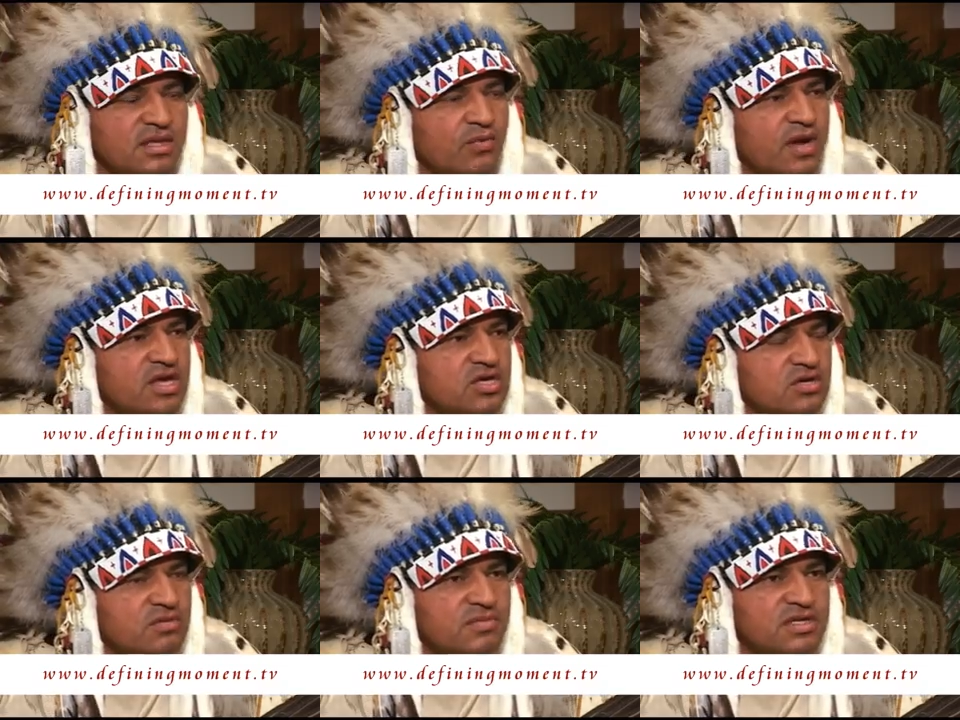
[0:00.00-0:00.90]
way
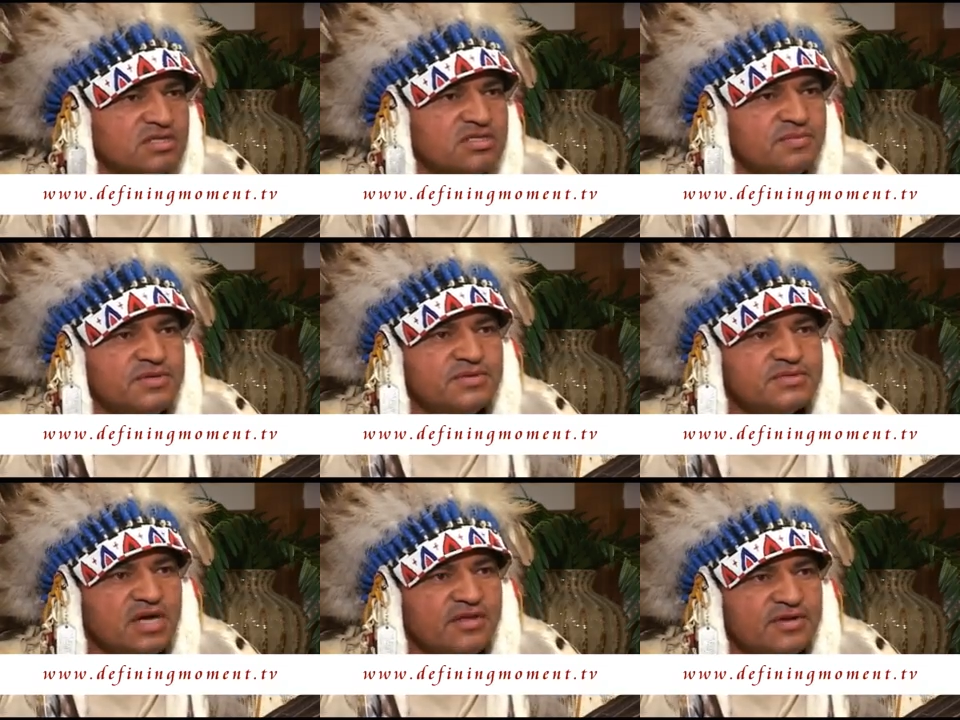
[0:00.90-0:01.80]
humans
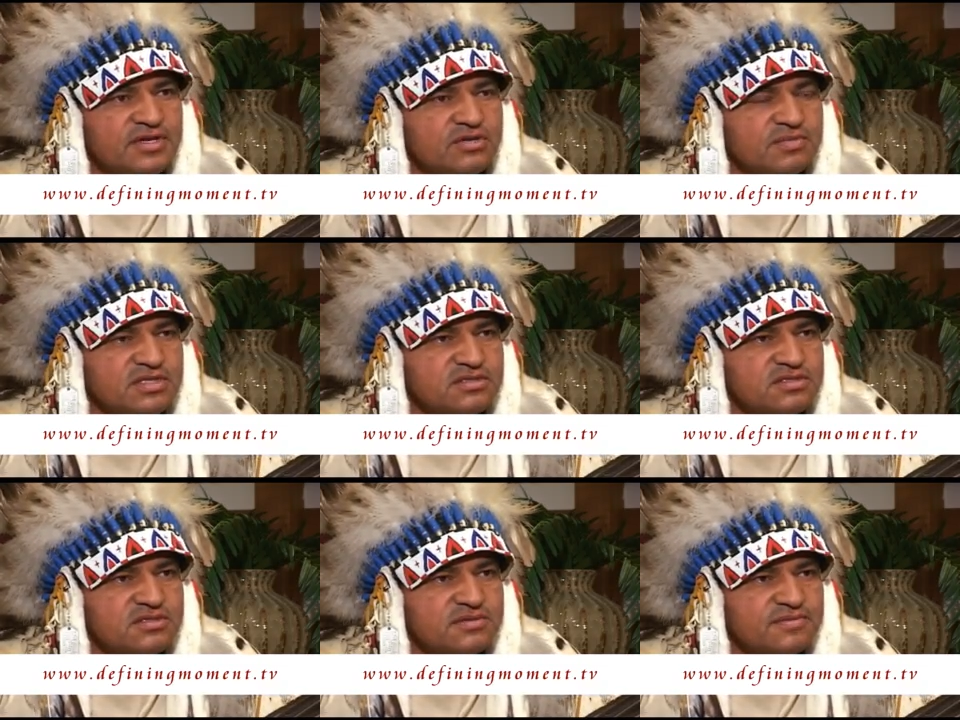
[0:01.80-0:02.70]
abuse other humans.